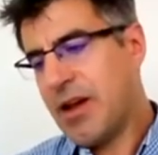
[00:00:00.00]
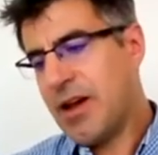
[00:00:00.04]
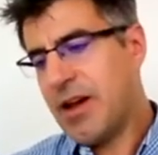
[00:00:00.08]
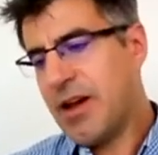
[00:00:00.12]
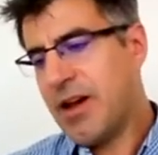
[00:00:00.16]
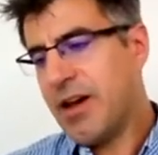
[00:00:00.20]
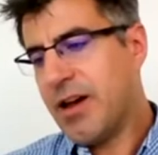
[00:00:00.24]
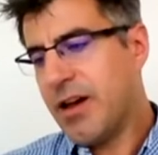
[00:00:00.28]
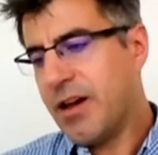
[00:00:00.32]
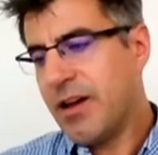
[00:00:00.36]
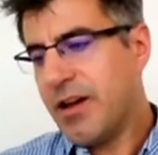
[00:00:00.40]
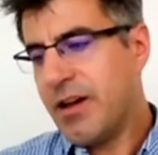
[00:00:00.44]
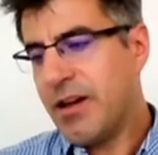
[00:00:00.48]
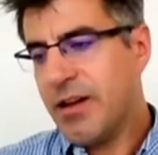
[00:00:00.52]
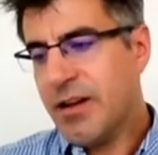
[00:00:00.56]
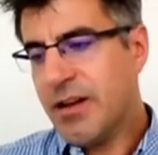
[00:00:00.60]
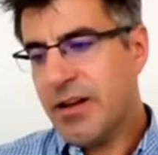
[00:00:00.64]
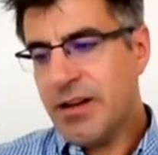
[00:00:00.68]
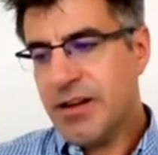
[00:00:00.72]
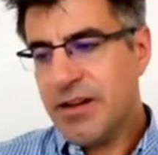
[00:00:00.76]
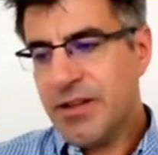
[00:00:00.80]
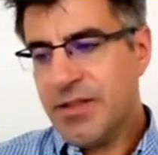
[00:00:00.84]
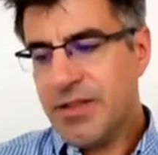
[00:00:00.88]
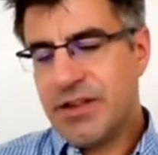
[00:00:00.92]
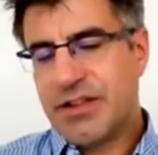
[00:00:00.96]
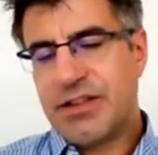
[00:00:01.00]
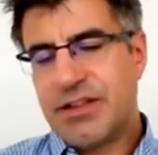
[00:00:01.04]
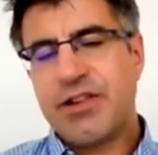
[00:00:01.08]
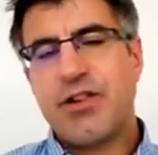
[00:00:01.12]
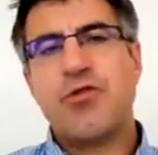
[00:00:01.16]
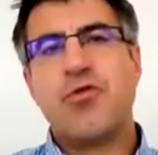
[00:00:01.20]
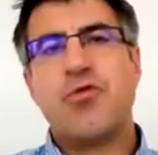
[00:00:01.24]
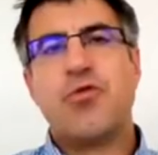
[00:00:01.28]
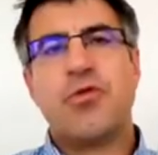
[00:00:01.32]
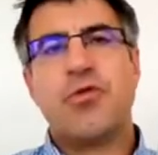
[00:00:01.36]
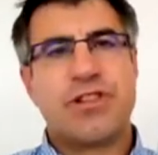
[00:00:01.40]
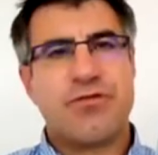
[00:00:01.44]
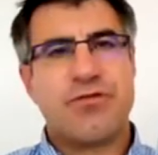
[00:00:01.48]
Uh, the
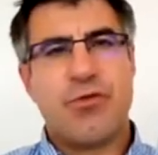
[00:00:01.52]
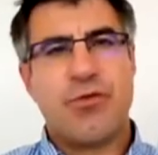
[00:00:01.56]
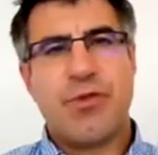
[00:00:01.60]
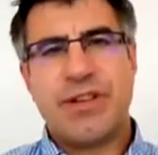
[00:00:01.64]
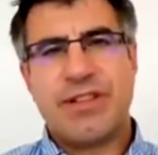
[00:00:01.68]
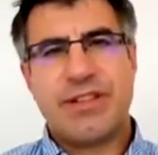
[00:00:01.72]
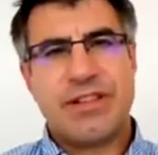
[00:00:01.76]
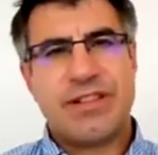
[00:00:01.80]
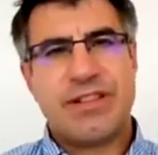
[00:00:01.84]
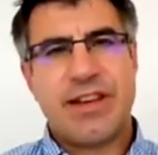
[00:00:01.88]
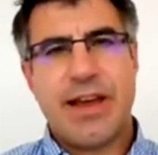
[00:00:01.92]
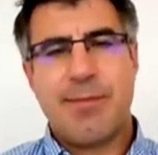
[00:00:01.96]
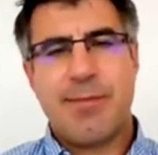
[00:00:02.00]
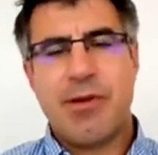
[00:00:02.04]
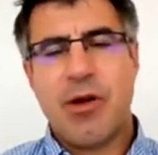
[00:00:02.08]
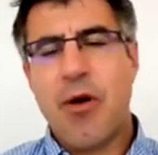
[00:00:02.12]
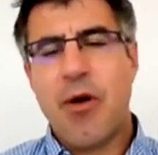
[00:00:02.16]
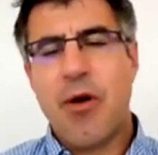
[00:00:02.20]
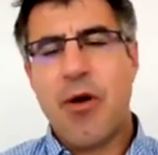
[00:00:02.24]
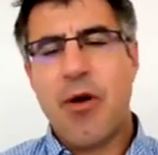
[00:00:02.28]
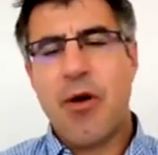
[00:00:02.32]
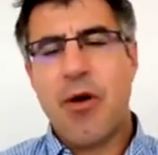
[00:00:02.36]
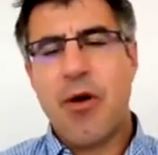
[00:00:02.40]
tools are always the same